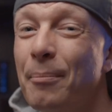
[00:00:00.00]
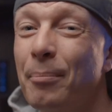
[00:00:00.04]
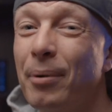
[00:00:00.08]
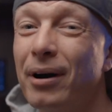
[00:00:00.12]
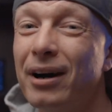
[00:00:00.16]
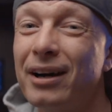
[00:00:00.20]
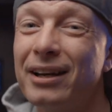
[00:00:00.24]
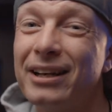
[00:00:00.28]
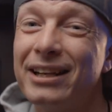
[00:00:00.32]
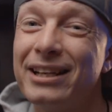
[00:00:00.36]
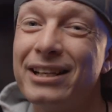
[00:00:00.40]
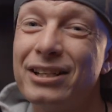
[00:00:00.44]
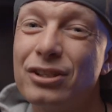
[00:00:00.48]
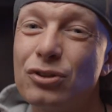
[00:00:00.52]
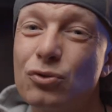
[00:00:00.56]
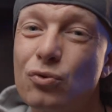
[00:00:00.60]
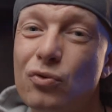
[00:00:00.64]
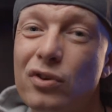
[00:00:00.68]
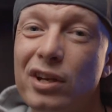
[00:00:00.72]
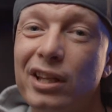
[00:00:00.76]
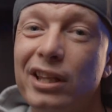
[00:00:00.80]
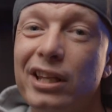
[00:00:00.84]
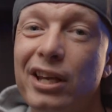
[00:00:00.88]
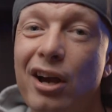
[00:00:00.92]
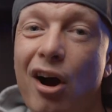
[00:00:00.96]
But it's
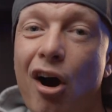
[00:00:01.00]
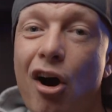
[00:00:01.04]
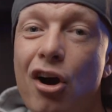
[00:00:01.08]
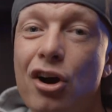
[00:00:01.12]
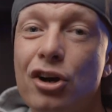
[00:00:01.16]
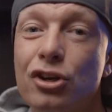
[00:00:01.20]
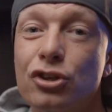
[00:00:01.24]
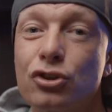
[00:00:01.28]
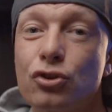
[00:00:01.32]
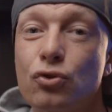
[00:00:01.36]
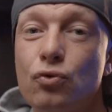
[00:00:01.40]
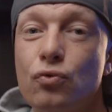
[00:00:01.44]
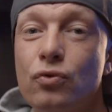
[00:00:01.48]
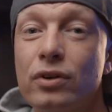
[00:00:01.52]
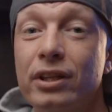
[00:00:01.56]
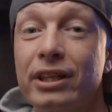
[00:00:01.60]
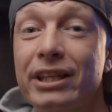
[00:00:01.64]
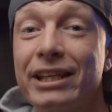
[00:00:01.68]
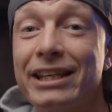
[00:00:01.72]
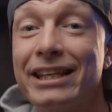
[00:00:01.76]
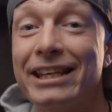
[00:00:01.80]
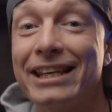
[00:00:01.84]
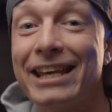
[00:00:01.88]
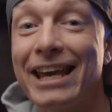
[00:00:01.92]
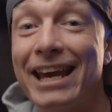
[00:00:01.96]
really hard to
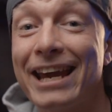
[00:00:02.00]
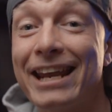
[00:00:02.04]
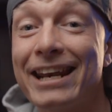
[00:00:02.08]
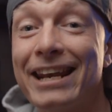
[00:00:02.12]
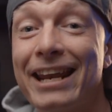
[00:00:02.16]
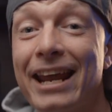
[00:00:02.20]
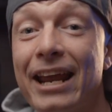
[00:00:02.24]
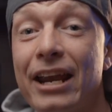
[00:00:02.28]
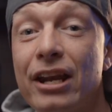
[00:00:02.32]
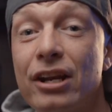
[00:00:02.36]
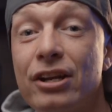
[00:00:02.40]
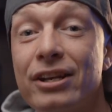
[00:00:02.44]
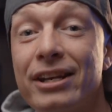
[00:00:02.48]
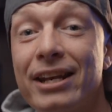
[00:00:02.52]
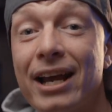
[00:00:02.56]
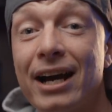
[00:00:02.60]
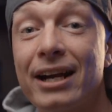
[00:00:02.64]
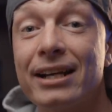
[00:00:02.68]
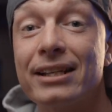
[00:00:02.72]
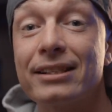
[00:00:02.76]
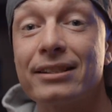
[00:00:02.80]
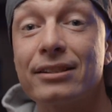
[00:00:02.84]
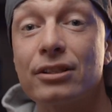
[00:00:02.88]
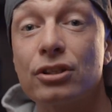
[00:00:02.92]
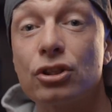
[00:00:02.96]
really get a
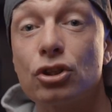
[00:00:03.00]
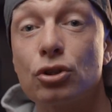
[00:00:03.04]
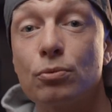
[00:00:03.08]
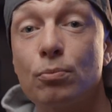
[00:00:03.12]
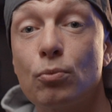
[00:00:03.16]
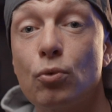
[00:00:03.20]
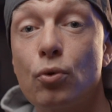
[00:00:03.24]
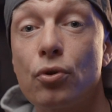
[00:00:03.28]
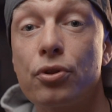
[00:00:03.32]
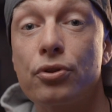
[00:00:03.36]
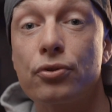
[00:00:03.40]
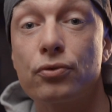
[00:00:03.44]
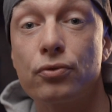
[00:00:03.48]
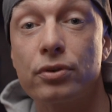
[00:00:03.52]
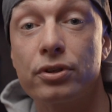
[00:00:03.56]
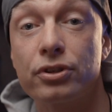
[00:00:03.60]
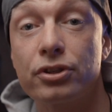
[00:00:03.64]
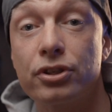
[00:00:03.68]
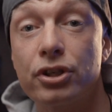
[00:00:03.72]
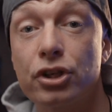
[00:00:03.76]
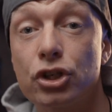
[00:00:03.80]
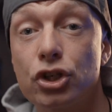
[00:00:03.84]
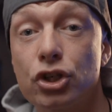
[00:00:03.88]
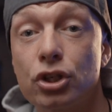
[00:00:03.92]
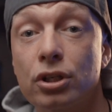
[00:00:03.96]
nice and smooth
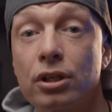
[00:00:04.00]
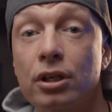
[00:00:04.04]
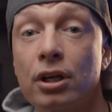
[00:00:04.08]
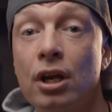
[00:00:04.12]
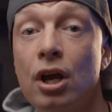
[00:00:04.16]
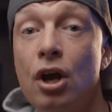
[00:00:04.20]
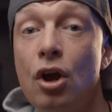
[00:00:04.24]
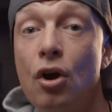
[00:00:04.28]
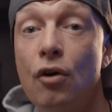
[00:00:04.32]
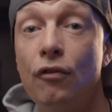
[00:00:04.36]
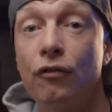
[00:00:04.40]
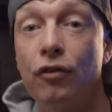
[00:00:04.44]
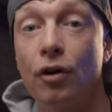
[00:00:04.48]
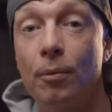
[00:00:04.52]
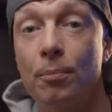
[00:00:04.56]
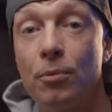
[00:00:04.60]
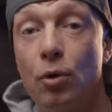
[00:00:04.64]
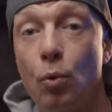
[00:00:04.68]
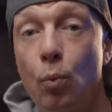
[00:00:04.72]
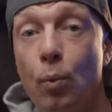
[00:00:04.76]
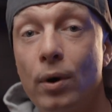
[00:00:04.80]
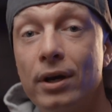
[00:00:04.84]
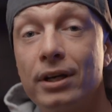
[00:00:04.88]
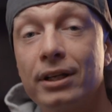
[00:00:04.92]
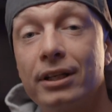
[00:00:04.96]
transition from
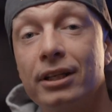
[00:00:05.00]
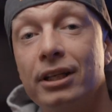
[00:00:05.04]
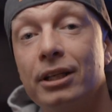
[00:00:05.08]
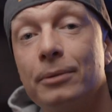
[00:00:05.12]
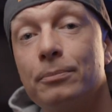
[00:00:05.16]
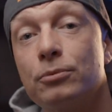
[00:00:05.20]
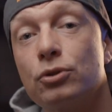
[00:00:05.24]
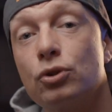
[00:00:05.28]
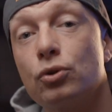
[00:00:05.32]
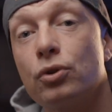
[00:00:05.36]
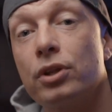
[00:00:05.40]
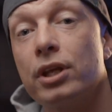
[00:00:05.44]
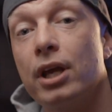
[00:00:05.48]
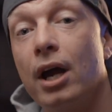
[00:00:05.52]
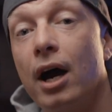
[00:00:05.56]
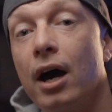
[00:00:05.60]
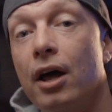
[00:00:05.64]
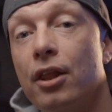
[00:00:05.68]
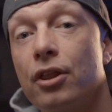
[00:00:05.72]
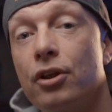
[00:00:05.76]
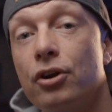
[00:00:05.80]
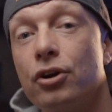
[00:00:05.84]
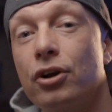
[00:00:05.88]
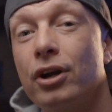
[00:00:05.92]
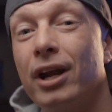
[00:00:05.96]
the one clip to the
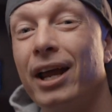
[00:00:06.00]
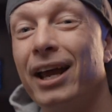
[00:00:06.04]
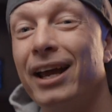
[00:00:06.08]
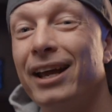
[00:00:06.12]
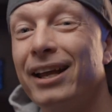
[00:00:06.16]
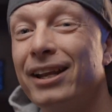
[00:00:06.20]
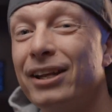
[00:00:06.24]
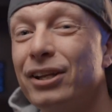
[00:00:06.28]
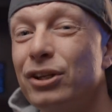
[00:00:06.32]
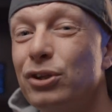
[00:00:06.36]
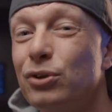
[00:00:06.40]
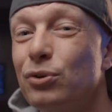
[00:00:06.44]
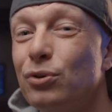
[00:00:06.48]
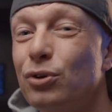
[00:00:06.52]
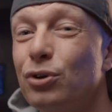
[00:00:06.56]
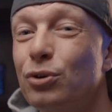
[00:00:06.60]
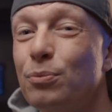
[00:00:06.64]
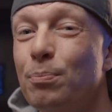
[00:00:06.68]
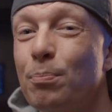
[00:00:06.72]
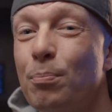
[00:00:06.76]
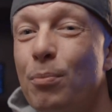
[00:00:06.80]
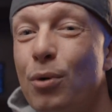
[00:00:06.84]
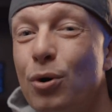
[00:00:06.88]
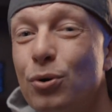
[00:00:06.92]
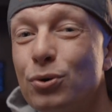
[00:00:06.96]
other, and you could
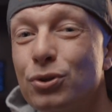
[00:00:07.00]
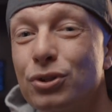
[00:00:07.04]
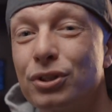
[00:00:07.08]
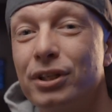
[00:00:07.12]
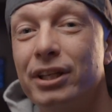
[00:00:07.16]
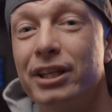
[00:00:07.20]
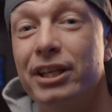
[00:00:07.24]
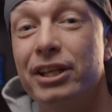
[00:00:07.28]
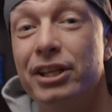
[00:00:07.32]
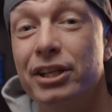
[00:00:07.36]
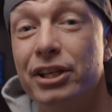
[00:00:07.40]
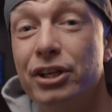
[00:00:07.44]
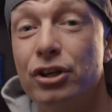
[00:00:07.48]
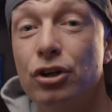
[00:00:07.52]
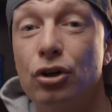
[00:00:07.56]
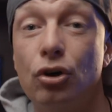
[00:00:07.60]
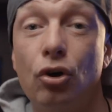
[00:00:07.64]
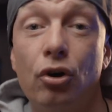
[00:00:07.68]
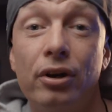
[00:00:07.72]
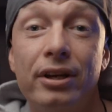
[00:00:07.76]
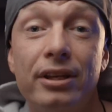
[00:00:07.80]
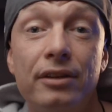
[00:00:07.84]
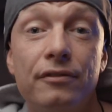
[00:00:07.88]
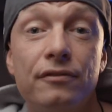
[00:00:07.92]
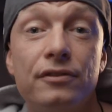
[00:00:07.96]
mostly hear
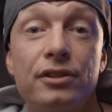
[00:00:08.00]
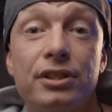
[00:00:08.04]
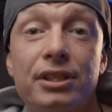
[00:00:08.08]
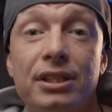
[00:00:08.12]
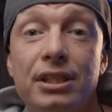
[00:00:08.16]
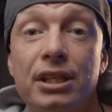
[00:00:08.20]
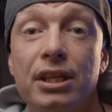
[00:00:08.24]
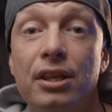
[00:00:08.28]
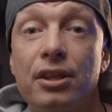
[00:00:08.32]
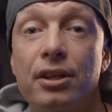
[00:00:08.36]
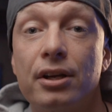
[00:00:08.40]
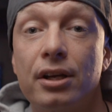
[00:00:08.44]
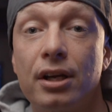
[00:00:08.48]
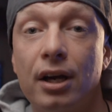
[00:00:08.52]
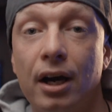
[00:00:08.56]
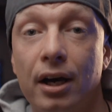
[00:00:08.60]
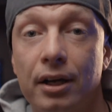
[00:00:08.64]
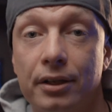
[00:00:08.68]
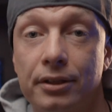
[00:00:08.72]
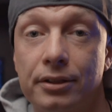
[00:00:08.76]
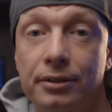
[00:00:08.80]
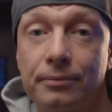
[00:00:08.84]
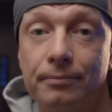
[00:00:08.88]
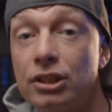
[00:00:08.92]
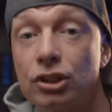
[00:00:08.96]
or even see the
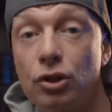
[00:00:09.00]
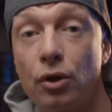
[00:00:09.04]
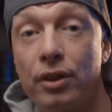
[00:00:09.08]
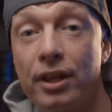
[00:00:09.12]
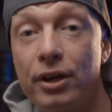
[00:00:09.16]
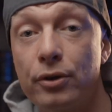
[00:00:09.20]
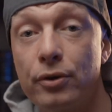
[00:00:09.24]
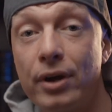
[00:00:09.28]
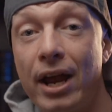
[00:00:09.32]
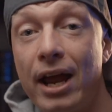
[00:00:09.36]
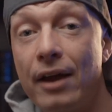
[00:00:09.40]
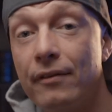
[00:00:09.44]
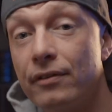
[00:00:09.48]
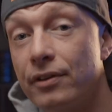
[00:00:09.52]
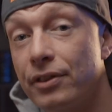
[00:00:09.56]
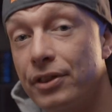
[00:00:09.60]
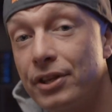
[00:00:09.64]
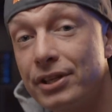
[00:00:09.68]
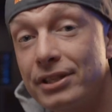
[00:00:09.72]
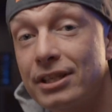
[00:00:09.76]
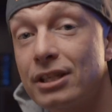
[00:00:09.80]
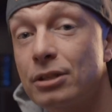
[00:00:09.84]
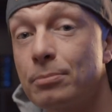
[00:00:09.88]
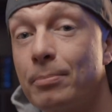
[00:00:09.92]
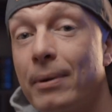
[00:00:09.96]
cut. So there you have it.
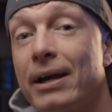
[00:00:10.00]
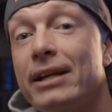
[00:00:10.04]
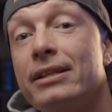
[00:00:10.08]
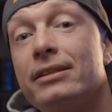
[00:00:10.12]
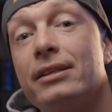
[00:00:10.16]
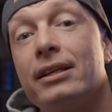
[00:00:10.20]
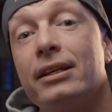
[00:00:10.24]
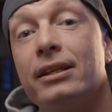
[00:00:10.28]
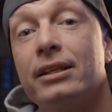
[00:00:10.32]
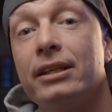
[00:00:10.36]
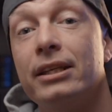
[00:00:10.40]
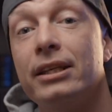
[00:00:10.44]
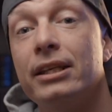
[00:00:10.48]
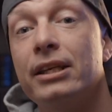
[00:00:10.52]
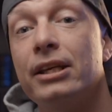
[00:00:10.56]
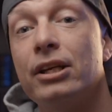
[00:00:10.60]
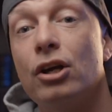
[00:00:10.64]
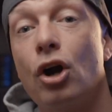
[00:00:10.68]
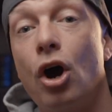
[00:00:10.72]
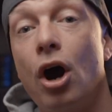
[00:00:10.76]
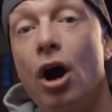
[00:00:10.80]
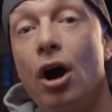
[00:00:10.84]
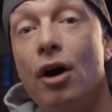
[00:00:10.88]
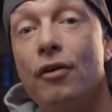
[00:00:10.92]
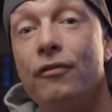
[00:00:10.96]
This is my technique
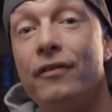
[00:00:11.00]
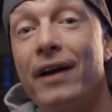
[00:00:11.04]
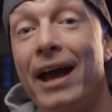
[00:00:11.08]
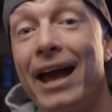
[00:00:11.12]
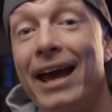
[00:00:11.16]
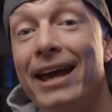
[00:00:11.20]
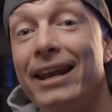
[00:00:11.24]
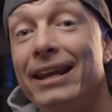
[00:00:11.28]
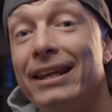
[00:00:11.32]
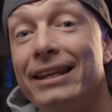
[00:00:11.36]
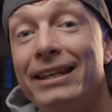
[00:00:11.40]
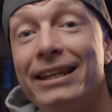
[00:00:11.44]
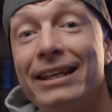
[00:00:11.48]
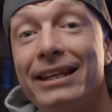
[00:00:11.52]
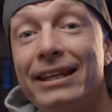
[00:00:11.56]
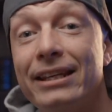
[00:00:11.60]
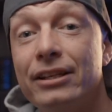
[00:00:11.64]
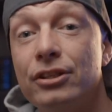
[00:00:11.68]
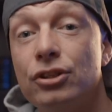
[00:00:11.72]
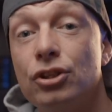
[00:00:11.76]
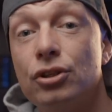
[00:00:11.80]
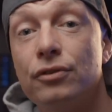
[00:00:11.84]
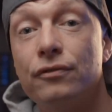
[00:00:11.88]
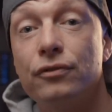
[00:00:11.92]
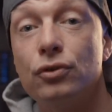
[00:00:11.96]
of editing
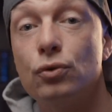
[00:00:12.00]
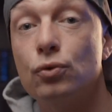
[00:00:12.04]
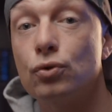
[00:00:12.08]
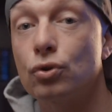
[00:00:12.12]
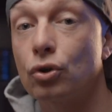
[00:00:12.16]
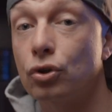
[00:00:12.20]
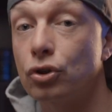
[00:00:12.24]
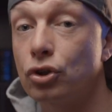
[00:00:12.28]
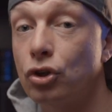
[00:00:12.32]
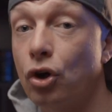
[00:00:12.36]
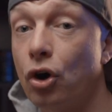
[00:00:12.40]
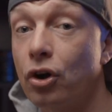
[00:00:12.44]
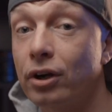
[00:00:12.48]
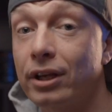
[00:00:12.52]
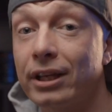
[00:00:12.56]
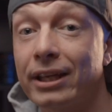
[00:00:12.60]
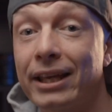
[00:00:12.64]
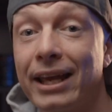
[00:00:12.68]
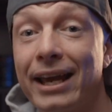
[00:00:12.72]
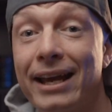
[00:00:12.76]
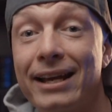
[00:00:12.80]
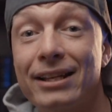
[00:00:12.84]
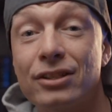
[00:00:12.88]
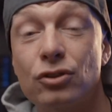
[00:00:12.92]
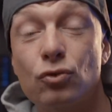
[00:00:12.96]
interviews or talking
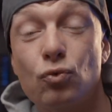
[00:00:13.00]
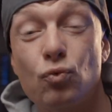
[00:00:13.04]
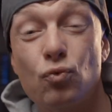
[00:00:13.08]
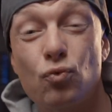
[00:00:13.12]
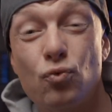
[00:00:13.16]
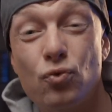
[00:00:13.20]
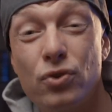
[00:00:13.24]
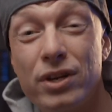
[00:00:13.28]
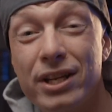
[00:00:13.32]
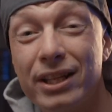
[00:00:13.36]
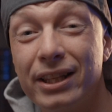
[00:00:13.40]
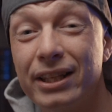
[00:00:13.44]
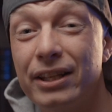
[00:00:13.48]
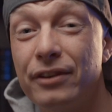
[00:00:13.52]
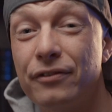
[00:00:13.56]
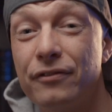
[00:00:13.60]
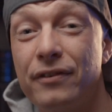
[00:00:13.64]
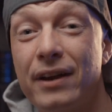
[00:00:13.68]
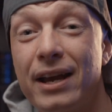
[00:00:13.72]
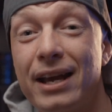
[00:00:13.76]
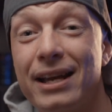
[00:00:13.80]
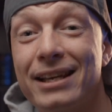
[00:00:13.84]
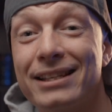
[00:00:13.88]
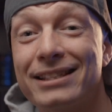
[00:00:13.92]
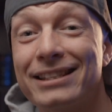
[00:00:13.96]
heads really
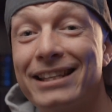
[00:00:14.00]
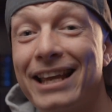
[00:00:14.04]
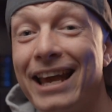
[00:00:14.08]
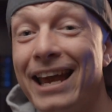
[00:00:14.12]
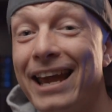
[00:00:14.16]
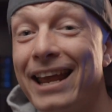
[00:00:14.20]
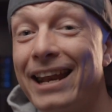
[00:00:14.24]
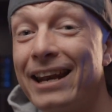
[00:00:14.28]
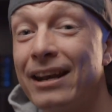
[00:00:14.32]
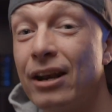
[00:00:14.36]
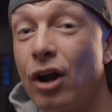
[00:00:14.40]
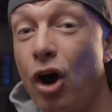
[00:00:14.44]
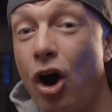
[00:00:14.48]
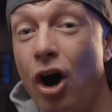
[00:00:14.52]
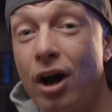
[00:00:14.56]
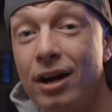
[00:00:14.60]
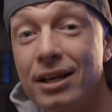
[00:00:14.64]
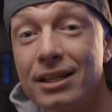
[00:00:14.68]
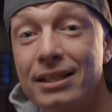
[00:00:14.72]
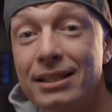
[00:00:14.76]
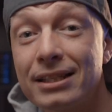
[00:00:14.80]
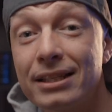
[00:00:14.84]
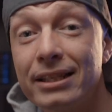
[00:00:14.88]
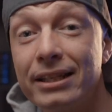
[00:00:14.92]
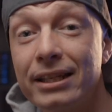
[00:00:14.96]
fast, and
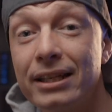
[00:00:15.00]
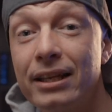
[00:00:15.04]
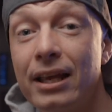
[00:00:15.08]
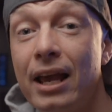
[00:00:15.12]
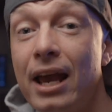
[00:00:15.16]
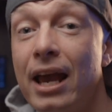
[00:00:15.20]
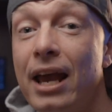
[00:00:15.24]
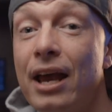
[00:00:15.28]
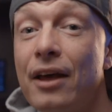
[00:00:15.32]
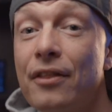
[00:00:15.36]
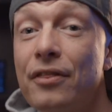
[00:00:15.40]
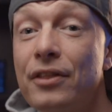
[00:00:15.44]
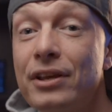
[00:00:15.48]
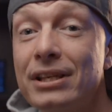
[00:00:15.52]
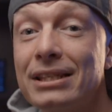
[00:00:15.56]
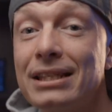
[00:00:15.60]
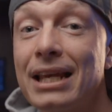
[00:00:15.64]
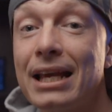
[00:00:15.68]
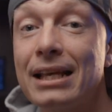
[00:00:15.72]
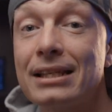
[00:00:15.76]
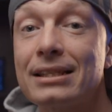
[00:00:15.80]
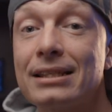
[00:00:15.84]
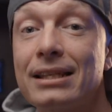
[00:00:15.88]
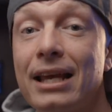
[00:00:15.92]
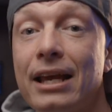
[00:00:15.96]
honestly, this
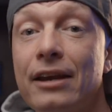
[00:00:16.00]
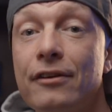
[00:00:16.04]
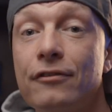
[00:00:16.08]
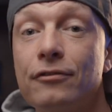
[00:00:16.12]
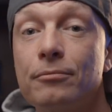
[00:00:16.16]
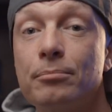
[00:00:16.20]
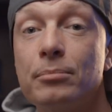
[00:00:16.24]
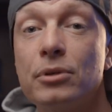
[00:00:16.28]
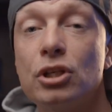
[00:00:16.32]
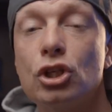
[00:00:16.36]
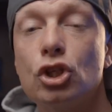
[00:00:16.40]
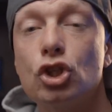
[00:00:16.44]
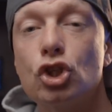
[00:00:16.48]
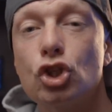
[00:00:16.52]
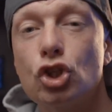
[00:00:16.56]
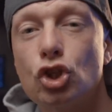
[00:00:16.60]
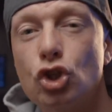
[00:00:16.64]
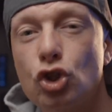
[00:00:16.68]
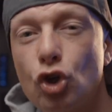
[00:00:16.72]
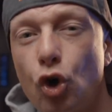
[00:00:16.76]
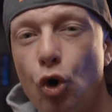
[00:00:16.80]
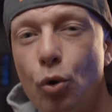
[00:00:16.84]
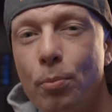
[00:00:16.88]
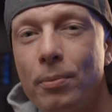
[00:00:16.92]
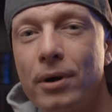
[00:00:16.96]
has saved me
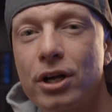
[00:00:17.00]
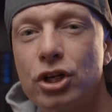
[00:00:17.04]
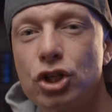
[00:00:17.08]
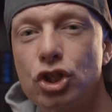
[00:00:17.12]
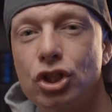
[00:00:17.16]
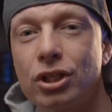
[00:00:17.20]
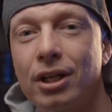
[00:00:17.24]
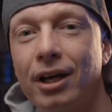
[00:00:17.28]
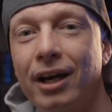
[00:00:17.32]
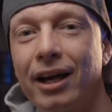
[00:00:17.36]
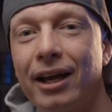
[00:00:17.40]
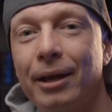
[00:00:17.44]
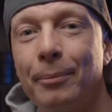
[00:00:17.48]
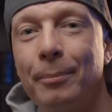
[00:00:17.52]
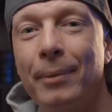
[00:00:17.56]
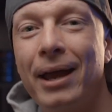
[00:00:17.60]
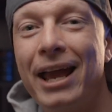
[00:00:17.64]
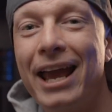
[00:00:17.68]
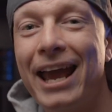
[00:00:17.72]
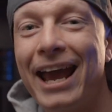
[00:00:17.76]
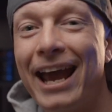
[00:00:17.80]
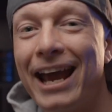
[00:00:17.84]
so much time.